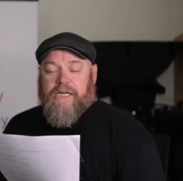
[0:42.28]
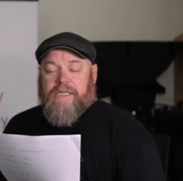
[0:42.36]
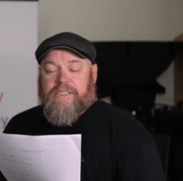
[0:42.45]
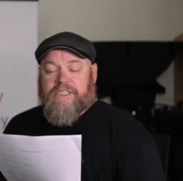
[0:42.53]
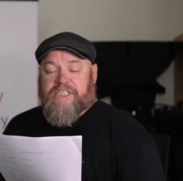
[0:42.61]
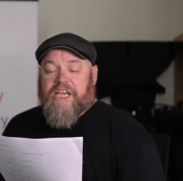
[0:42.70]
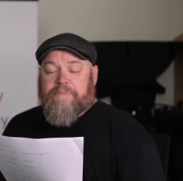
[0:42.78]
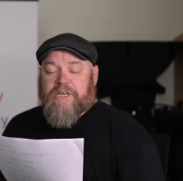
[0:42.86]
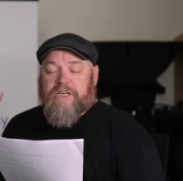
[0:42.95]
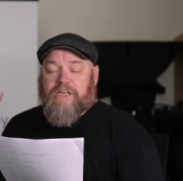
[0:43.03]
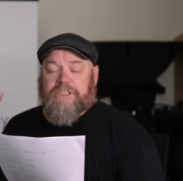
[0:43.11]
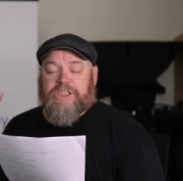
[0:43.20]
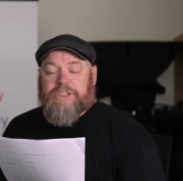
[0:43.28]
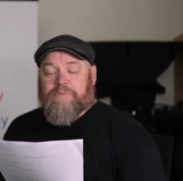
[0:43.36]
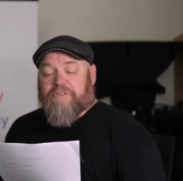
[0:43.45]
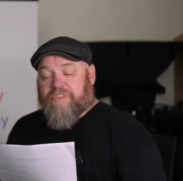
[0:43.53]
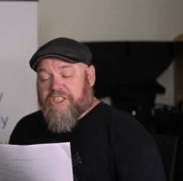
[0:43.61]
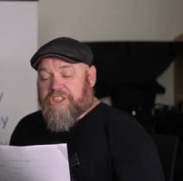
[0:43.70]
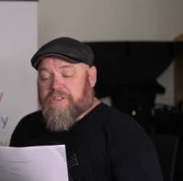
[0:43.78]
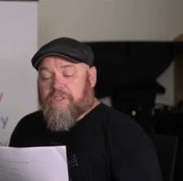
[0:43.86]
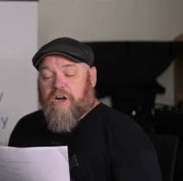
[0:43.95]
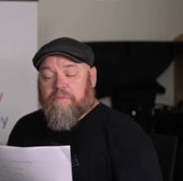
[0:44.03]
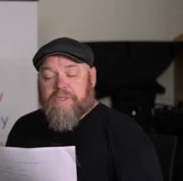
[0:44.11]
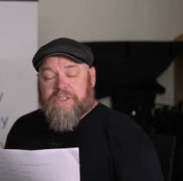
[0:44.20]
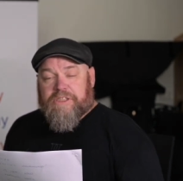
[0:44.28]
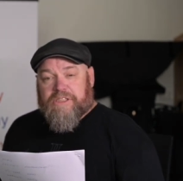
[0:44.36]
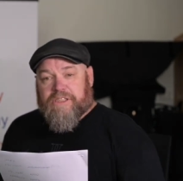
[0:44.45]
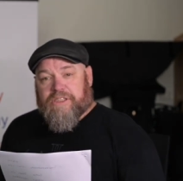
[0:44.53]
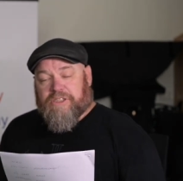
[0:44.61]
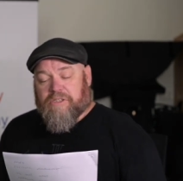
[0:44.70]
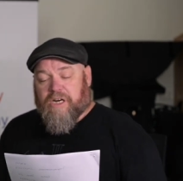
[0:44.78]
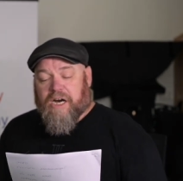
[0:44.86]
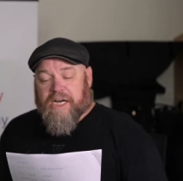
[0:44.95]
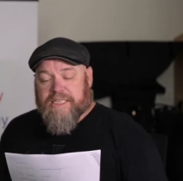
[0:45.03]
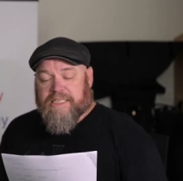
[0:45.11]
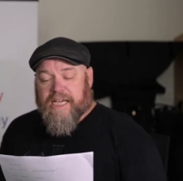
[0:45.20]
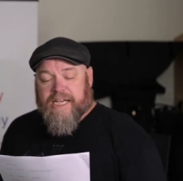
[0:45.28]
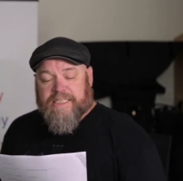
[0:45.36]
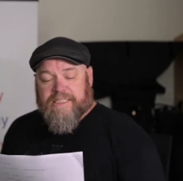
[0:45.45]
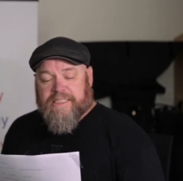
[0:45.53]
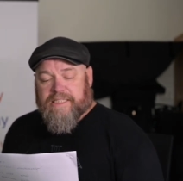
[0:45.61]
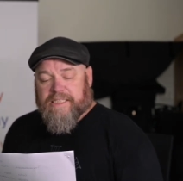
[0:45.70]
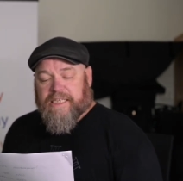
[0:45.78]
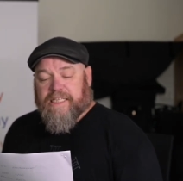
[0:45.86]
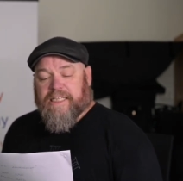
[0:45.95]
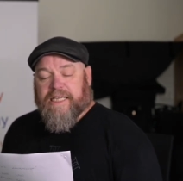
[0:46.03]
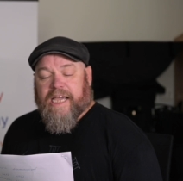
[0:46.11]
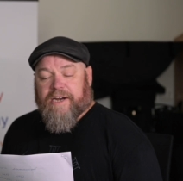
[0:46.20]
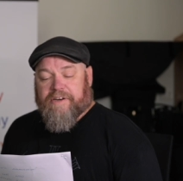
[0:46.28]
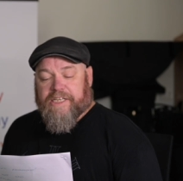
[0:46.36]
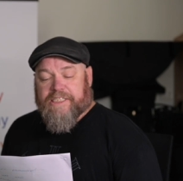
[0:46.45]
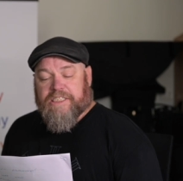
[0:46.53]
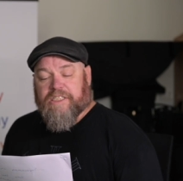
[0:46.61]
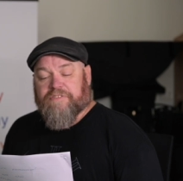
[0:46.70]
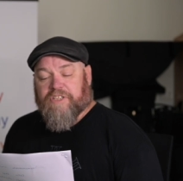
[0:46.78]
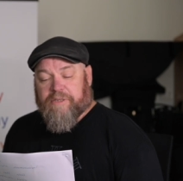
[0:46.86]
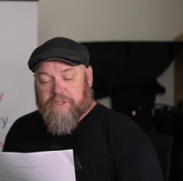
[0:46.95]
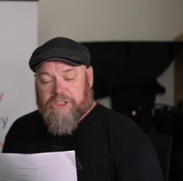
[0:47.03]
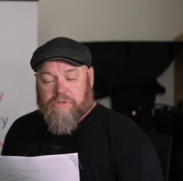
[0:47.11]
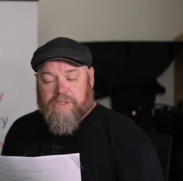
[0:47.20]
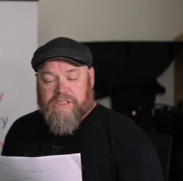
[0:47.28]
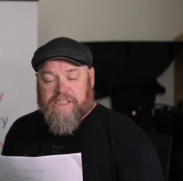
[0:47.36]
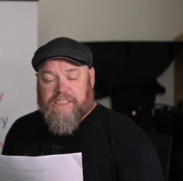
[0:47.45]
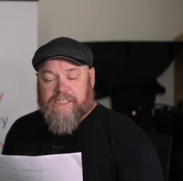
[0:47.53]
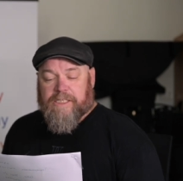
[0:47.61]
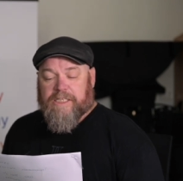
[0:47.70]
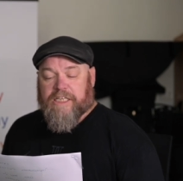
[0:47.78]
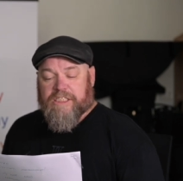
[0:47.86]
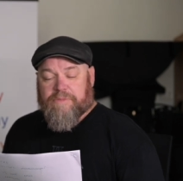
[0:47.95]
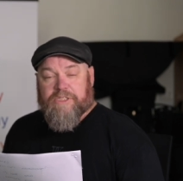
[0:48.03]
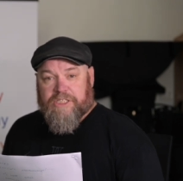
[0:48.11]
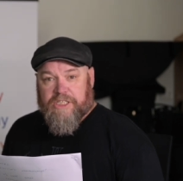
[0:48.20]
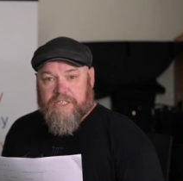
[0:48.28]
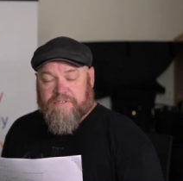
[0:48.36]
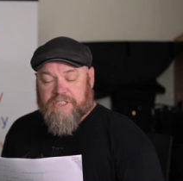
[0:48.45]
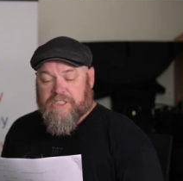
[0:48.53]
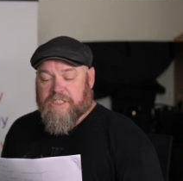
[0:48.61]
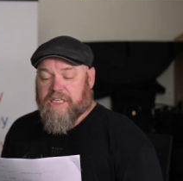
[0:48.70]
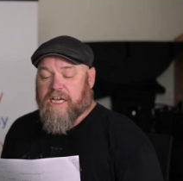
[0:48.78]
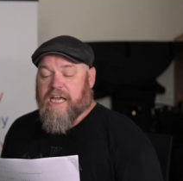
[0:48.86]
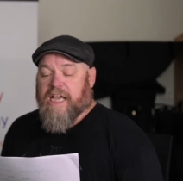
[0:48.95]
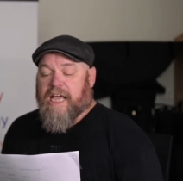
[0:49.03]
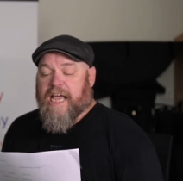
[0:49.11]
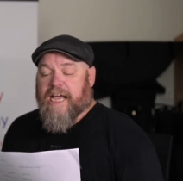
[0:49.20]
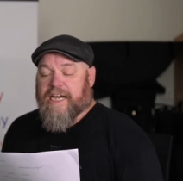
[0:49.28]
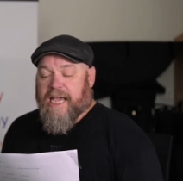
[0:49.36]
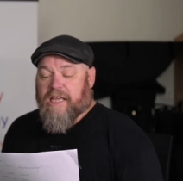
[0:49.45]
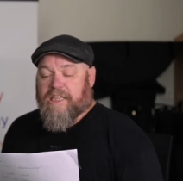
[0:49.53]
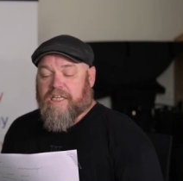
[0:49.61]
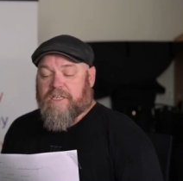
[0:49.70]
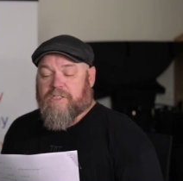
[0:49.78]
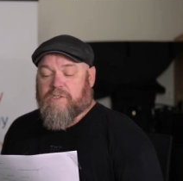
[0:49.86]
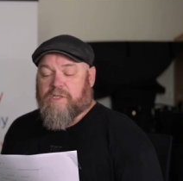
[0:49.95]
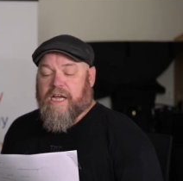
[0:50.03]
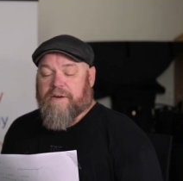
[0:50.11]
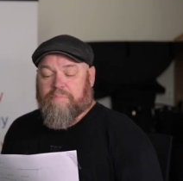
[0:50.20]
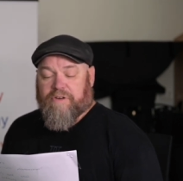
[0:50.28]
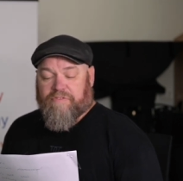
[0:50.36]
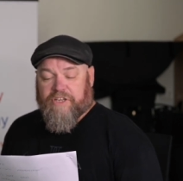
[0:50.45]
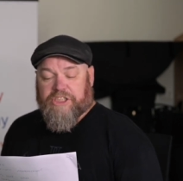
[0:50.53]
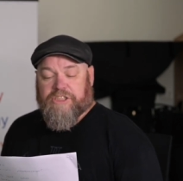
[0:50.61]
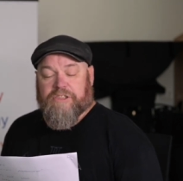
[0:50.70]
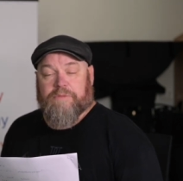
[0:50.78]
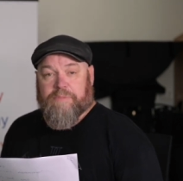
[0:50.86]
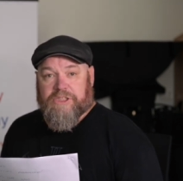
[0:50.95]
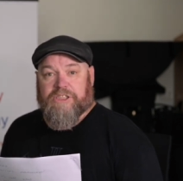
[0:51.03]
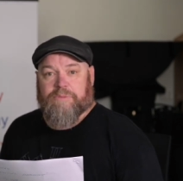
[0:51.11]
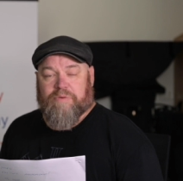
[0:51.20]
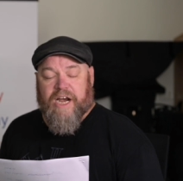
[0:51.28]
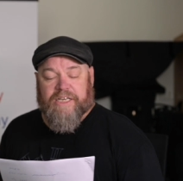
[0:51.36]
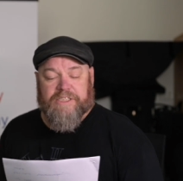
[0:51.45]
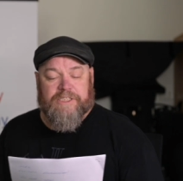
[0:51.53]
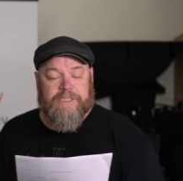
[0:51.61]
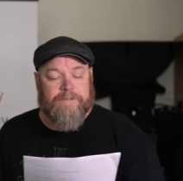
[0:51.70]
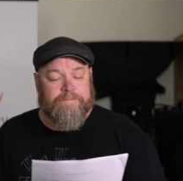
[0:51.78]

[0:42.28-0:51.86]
The scheme acknowledges professional competence to a high standard in the areas of image quality, customer service, and ethical and professional business practice.